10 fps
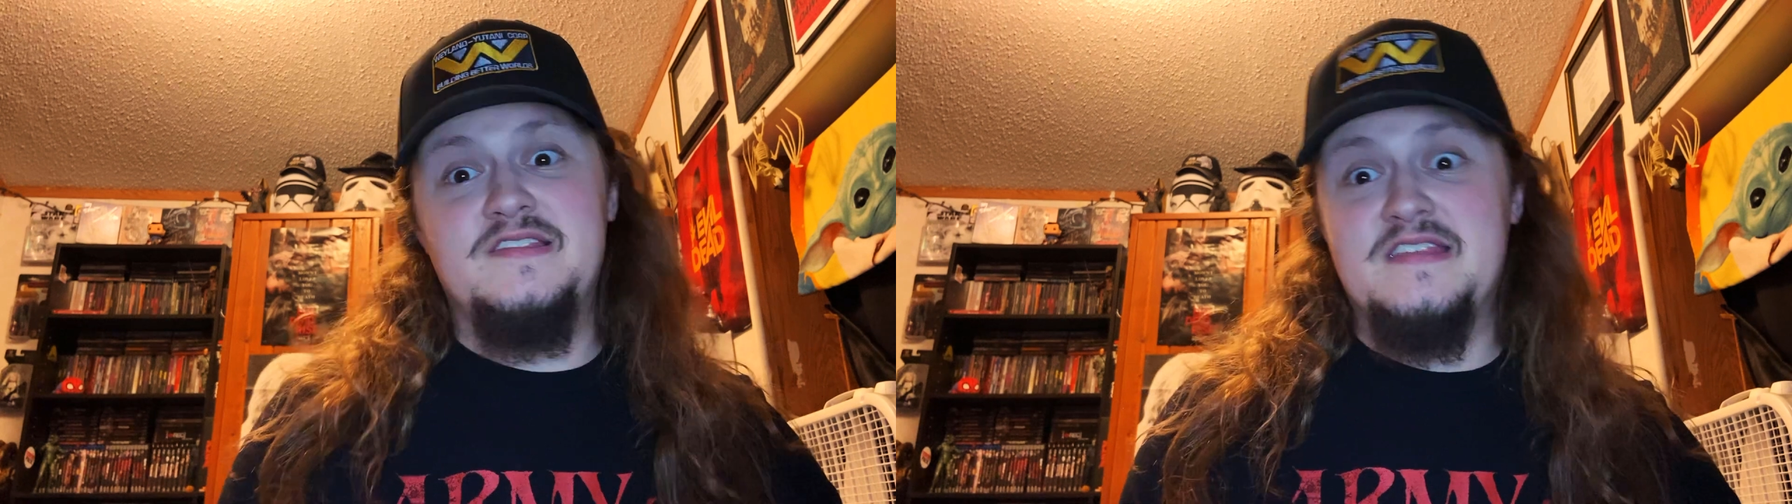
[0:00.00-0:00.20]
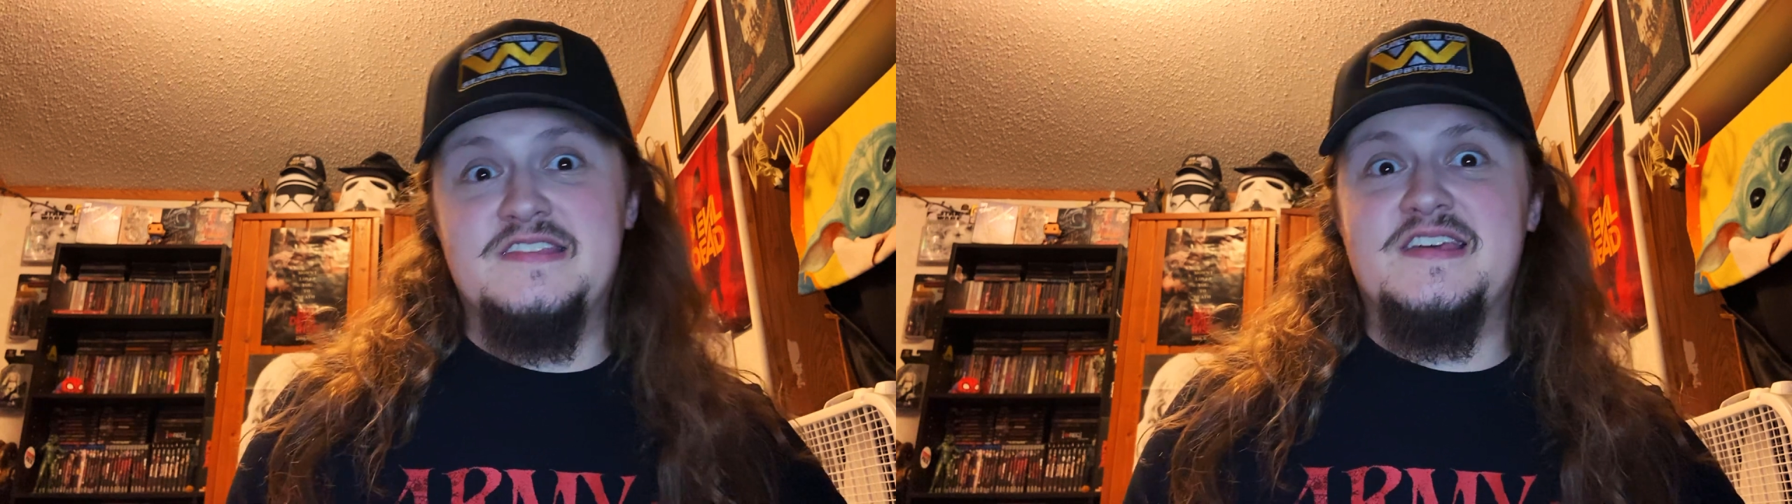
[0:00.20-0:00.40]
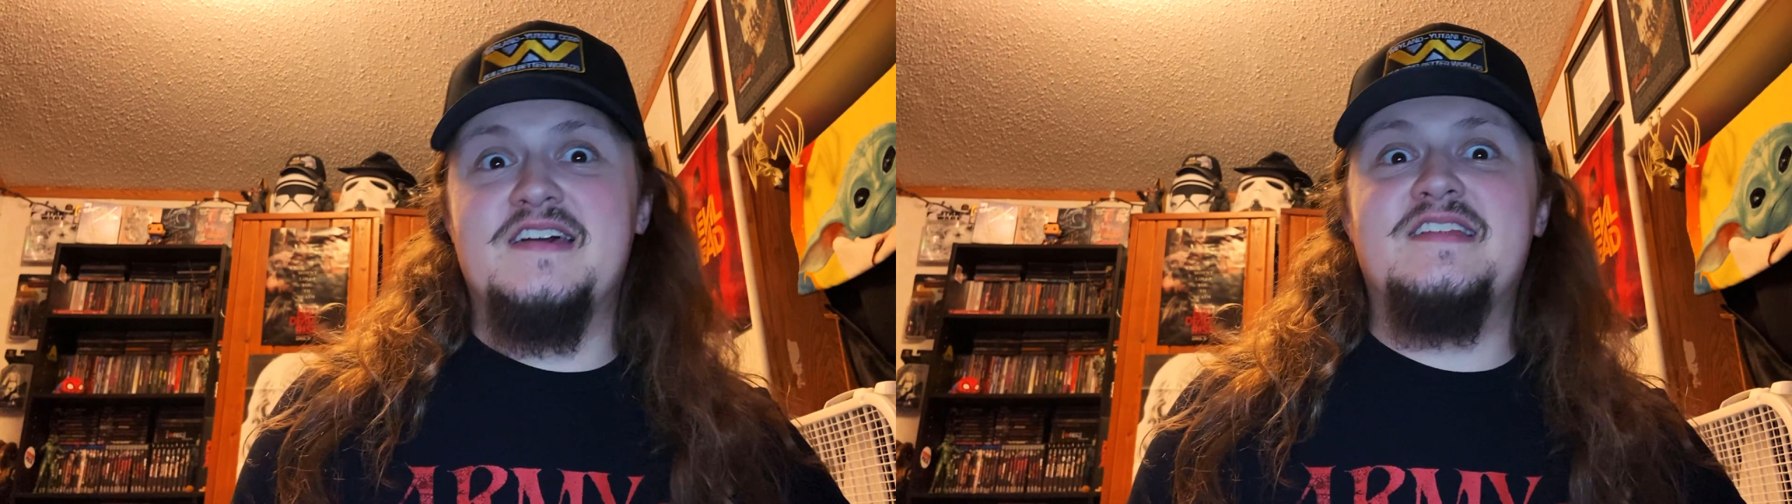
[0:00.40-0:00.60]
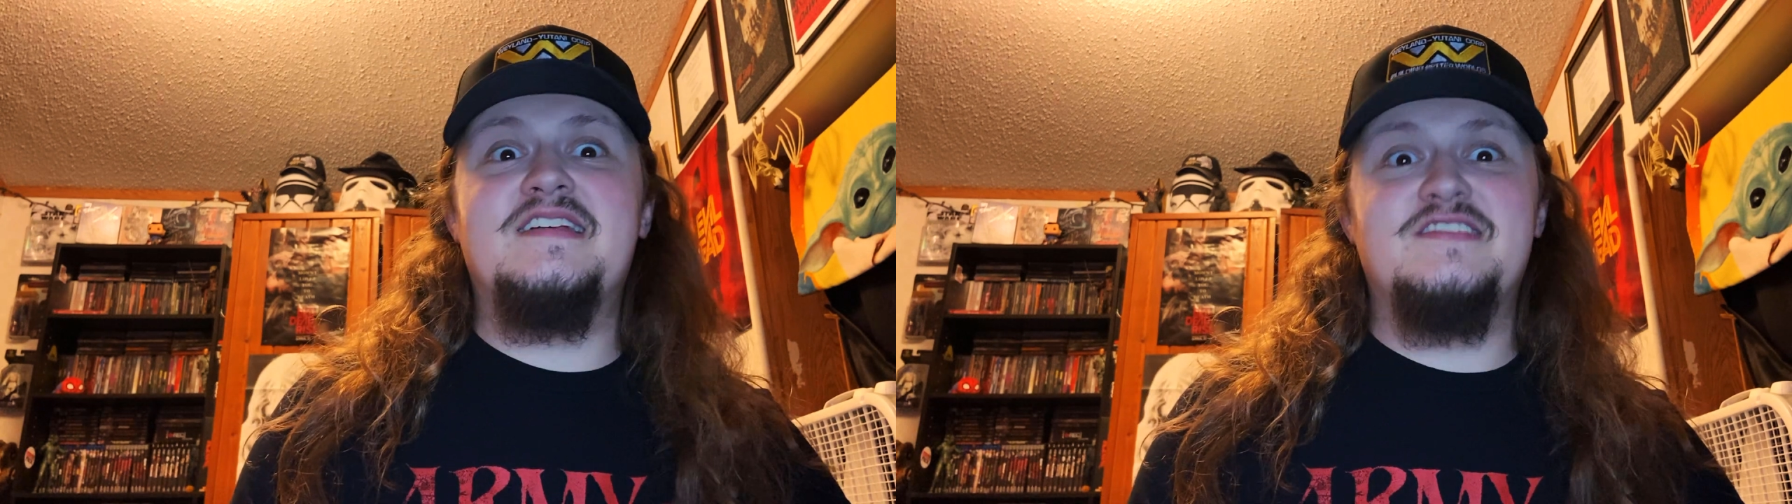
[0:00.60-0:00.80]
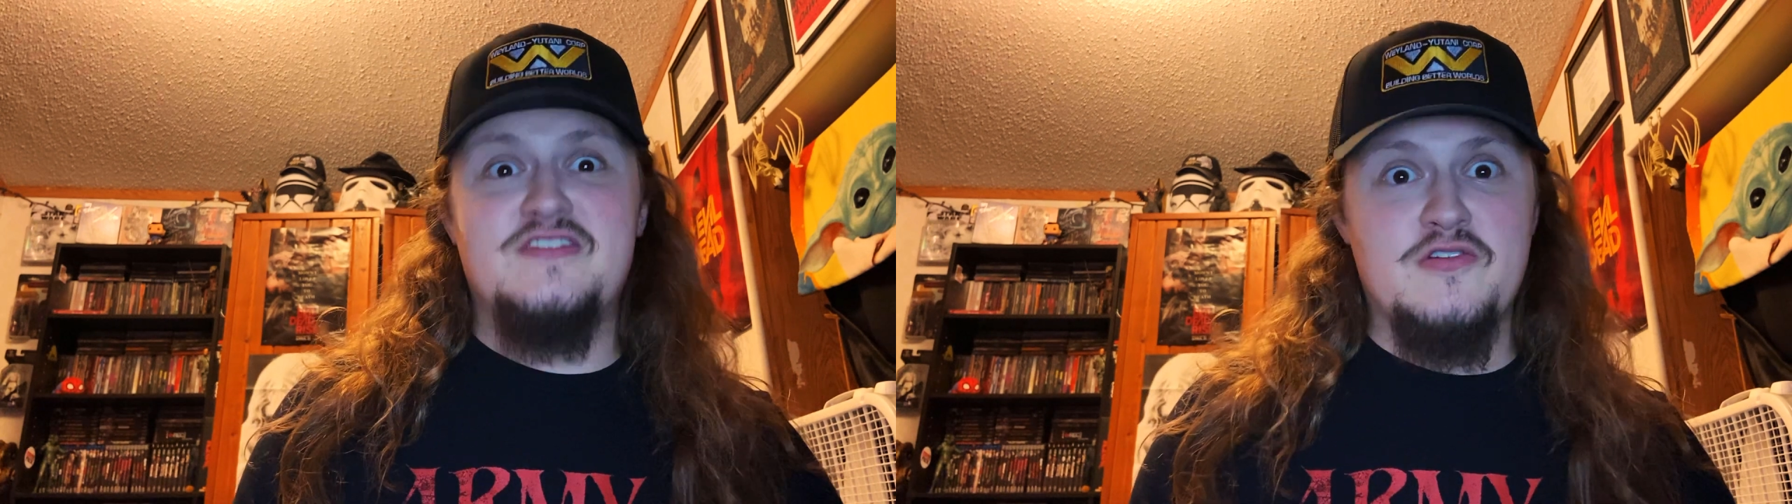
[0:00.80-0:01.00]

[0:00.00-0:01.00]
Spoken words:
This cut is